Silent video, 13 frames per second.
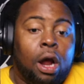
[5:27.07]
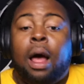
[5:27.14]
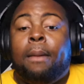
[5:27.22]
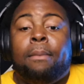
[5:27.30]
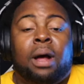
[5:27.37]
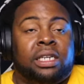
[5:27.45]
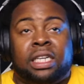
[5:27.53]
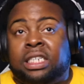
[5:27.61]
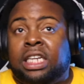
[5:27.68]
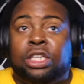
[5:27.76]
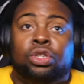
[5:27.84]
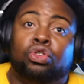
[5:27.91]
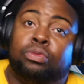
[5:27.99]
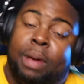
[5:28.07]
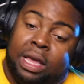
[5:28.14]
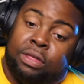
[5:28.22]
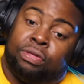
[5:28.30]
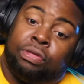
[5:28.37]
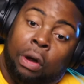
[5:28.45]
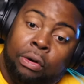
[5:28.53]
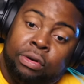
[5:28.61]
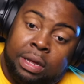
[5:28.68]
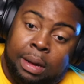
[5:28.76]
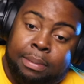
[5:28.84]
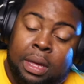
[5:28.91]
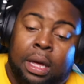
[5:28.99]
Much less these dudes making
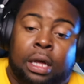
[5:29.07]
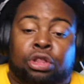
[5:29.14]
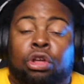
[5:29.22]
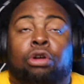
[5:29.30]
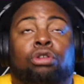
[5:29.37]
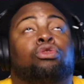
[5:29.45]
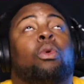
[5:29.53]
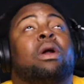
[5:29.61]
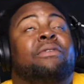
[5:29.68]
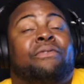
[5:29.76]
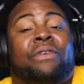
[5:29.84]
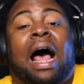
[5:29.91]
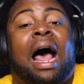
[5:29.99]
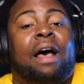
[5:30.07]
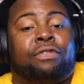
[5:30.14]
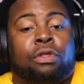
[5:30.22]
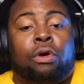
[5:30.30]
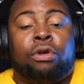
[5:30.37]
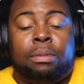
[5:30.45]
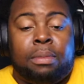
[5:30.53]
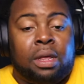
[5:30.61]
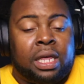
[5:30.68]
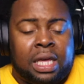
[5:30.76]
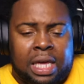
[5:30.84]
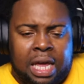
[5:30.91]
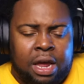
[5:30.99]
$30 mil a
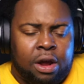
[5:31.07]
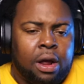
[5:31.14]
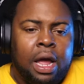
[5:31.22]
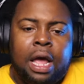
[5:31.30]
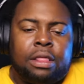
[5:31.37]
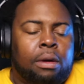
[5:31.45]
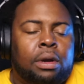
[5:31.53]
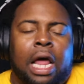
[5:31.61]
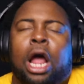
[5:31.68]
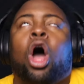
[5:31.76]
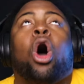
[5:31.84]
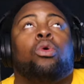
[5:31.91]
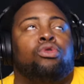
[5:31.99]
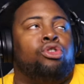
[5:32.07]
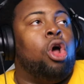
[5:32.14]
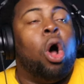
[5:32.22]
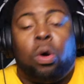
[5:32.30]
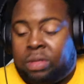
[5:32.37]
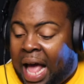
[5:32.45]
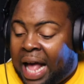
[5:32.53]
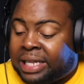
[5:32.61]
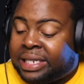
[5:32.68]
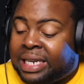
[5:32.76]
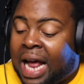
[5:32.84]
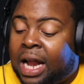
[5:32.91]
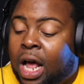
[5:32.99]
year. They were like, oh, no, that's
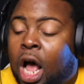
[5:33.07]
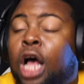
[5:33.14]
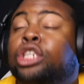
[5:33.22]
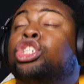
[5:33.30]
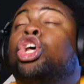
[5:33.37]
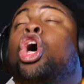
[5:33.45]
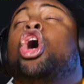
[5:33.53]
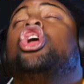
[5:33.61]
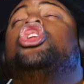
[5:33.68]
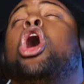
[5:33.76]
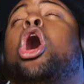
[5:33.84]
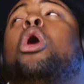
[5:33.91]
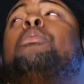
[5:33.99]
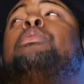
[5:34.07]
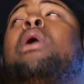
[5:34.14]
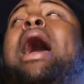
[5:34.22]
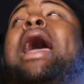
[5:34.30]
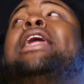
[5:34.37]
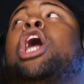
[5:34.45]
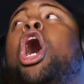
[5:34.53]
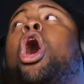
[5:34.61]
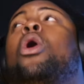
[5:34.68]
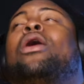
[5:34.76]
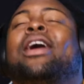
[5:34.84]
not us. No bueno.